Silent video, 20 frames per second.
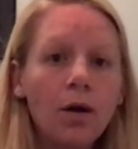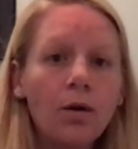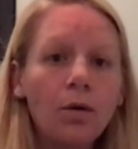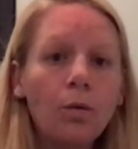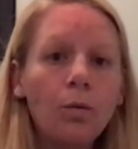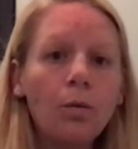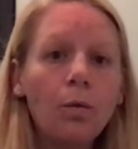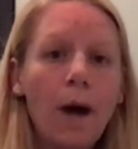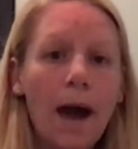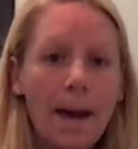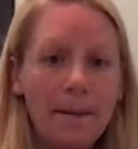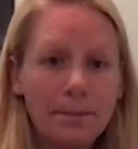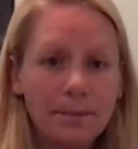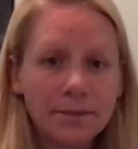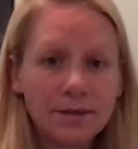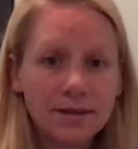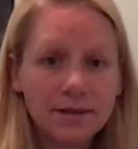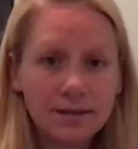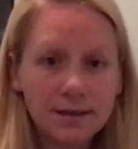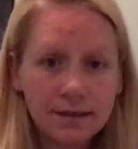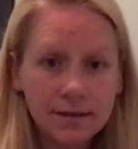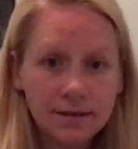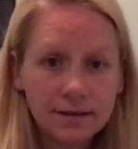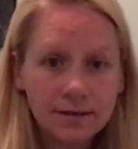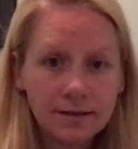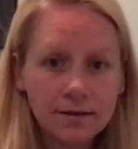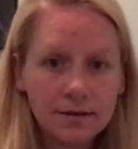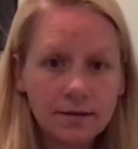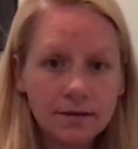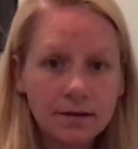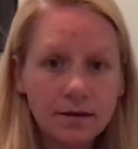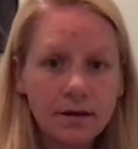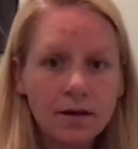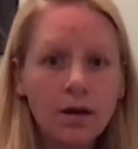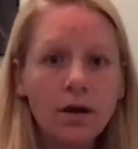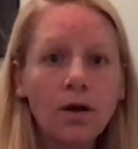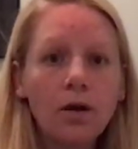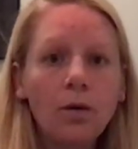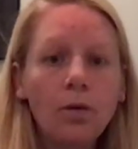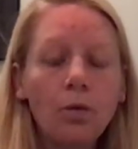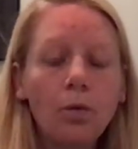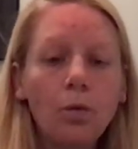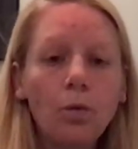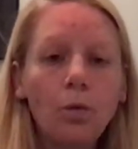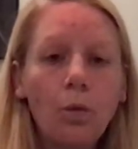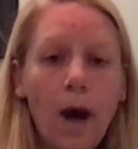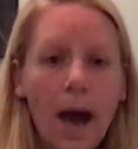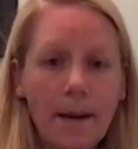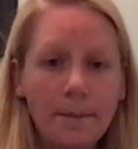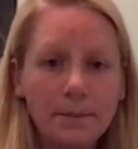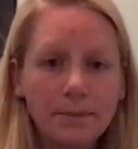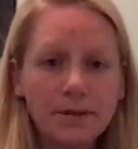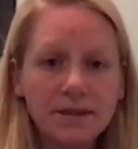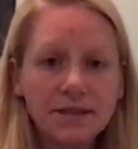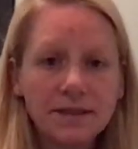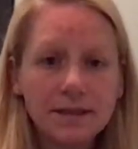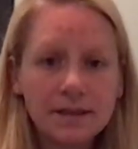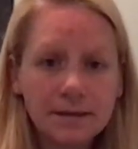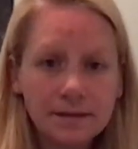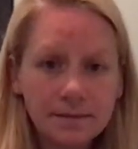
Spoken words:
wept. Wept.